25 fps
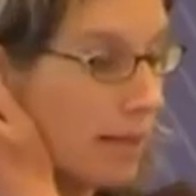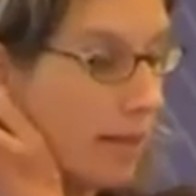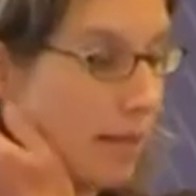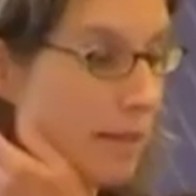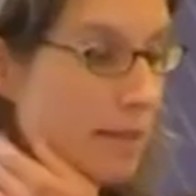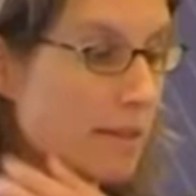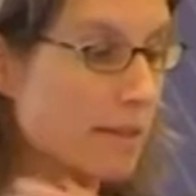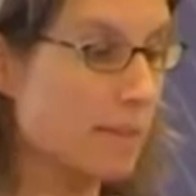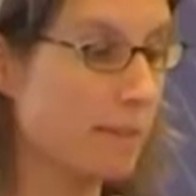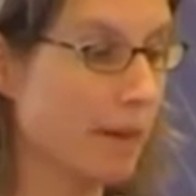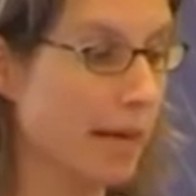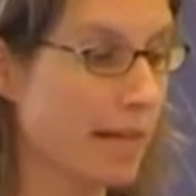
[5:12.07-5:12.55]

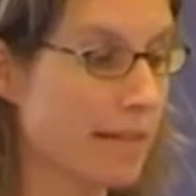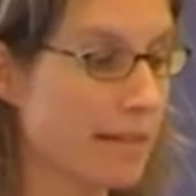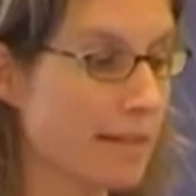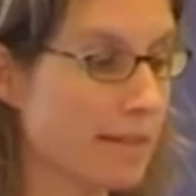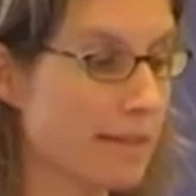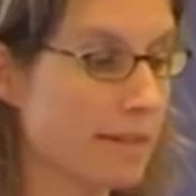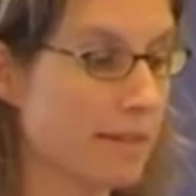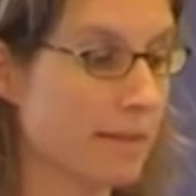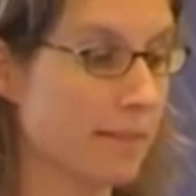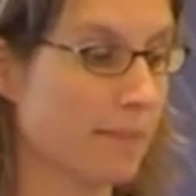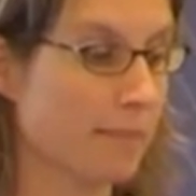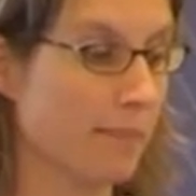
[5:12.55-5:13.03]
database
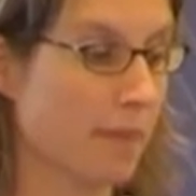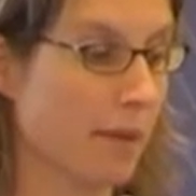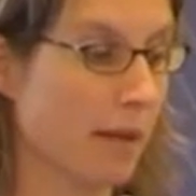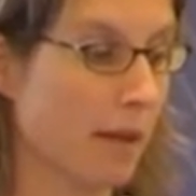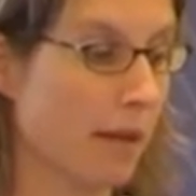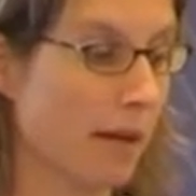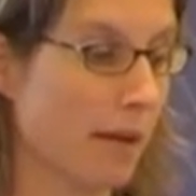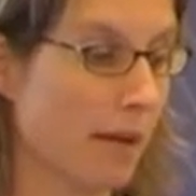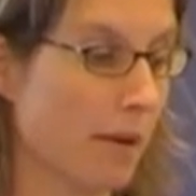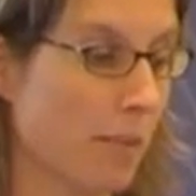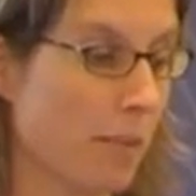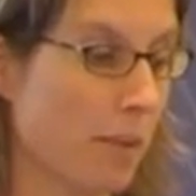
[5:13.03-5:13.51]

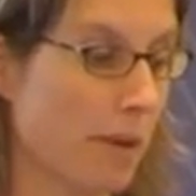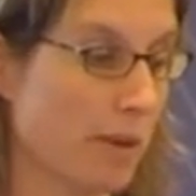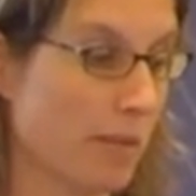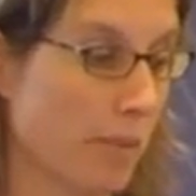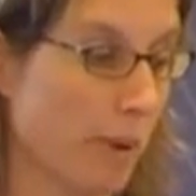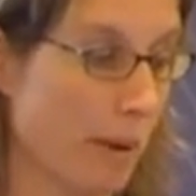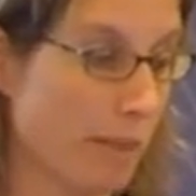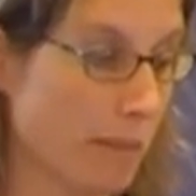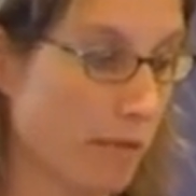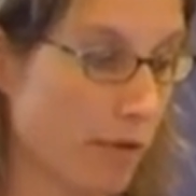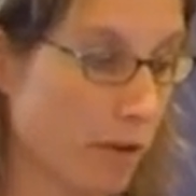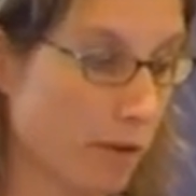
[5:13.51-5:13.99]
with a
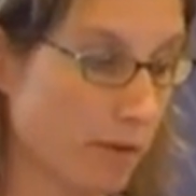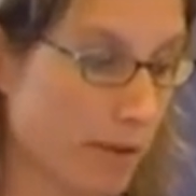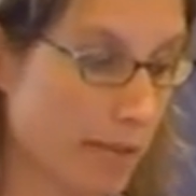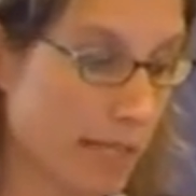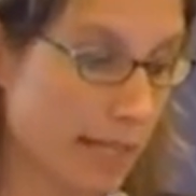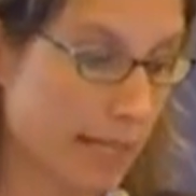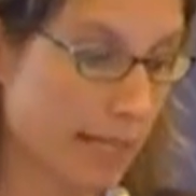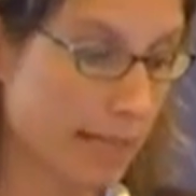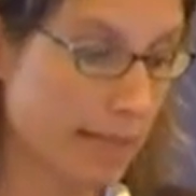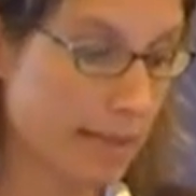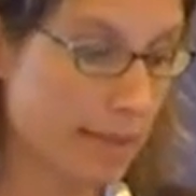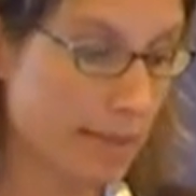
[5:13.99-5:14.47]
web front
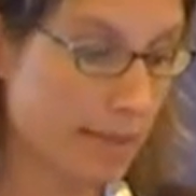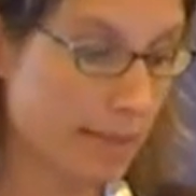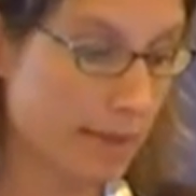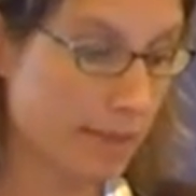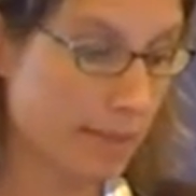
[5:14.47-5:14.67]
end.